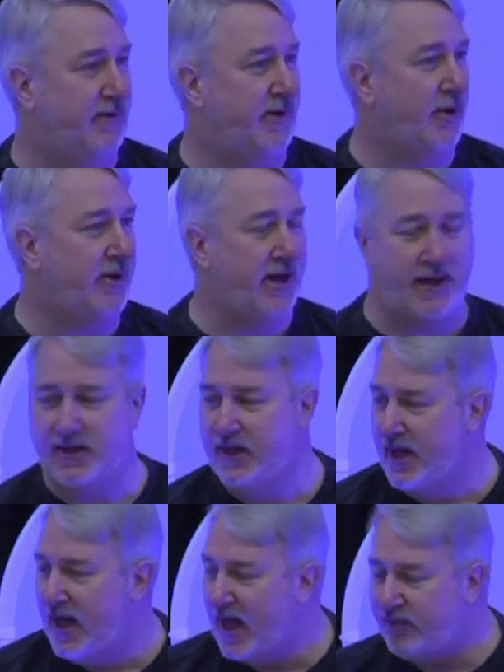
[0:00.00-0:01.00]
Okay?
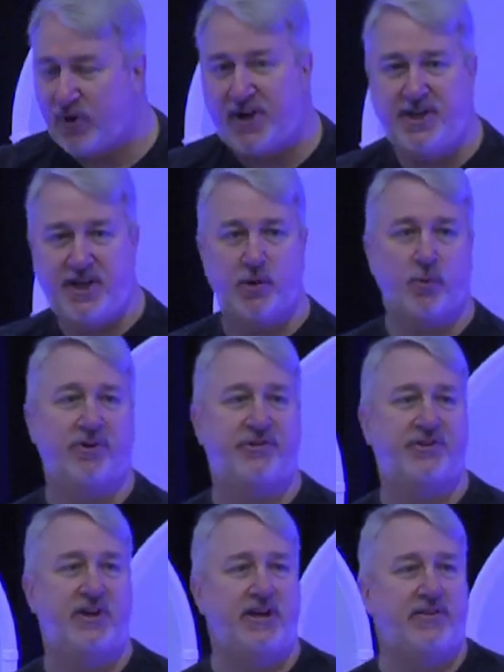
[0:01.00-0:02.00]
And right here we're
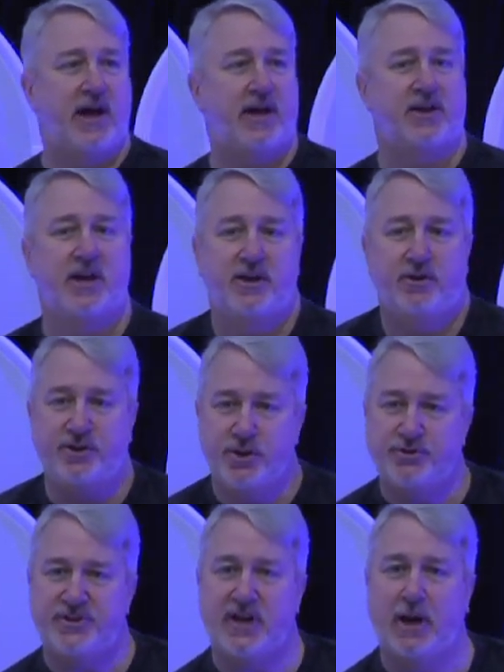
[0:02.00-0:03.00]
seeing that you're
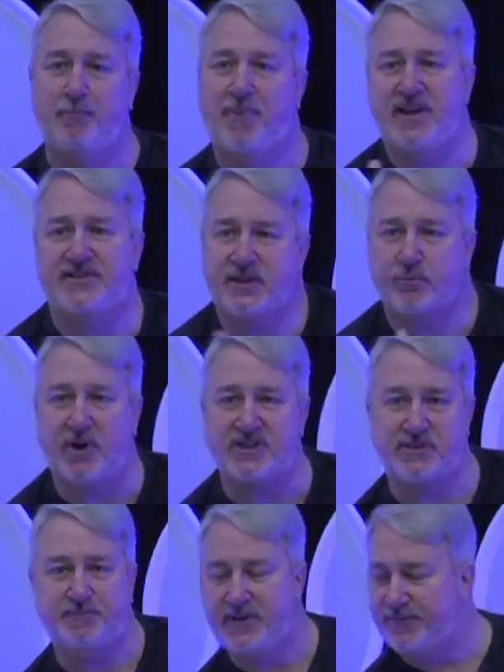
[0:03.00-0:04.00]
using a basic
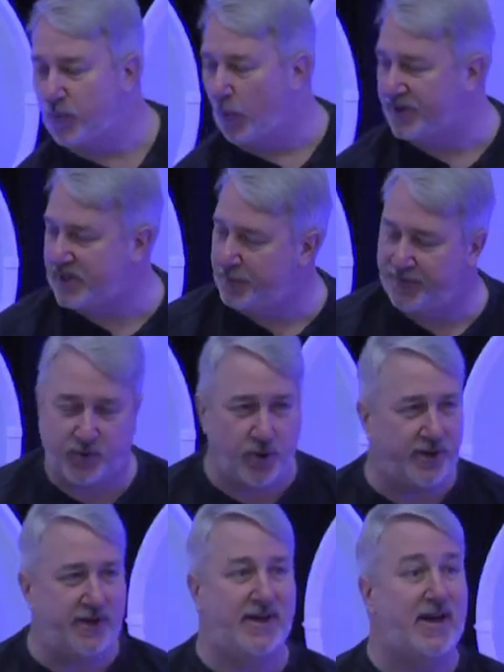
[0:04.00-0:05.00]
recipe for one type of
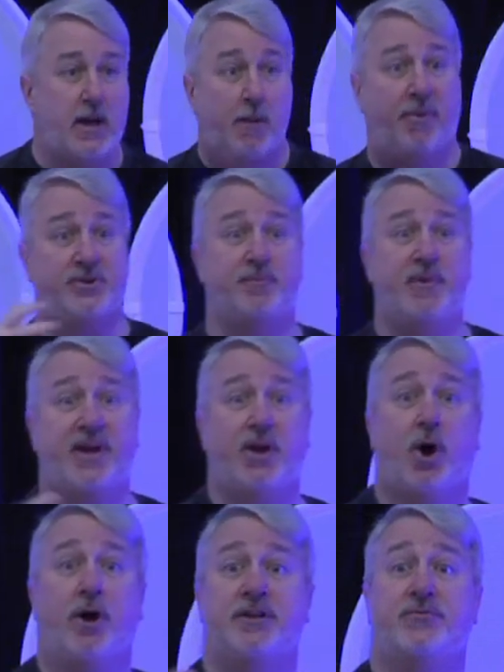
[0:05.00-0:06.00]
cookie, but you're
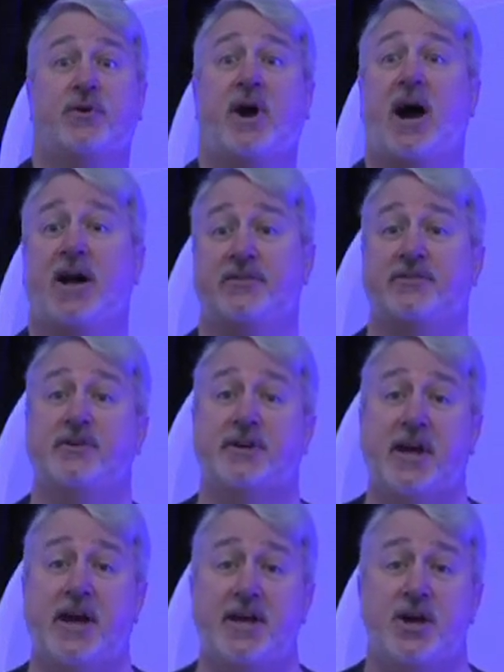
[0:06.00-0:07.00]
making all different kinds.
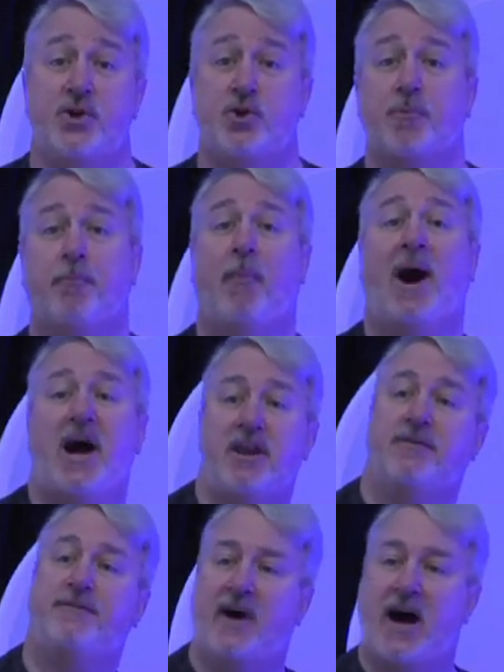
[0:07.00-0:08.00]
Okay? You're
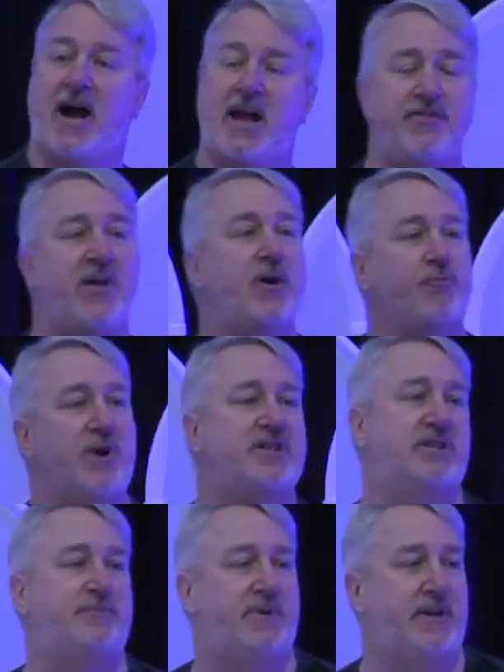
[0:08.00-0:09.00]
modifying that
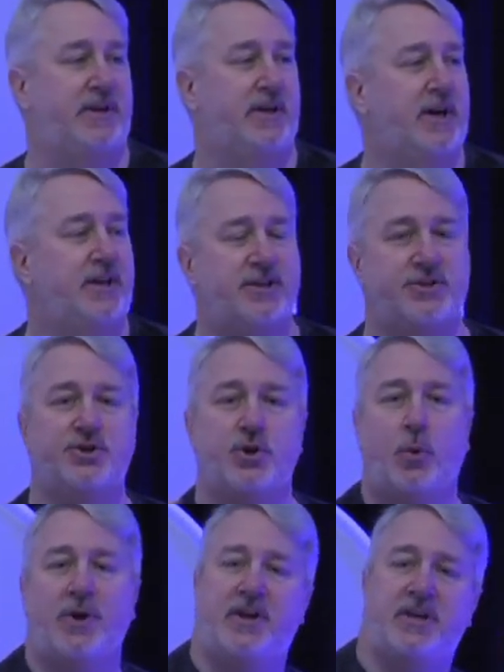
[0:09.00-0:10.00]
recipe to do
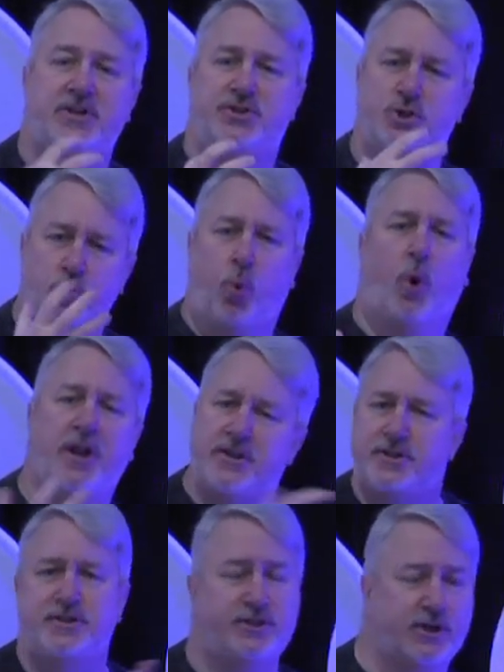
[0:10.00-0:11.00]
what it is you want
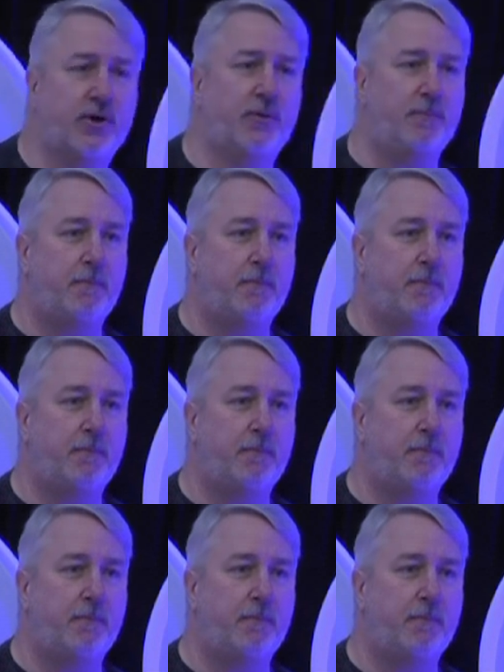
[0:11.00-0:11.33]
it to do.